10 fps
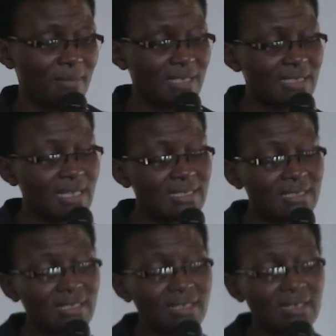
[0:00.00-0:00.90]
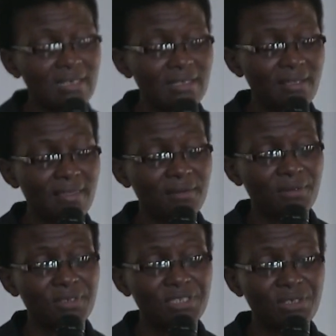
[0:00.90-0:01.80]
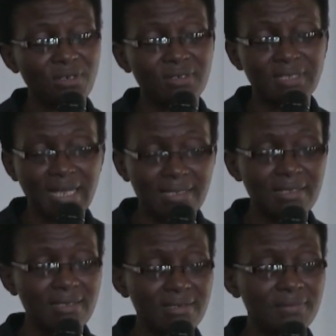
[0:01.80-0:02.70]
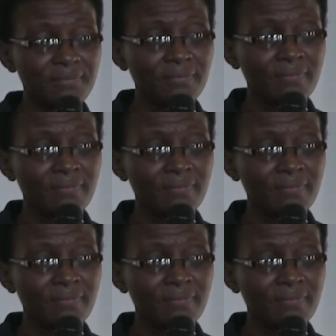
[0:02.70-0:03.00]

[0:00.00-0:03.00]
master's degree in theological studies.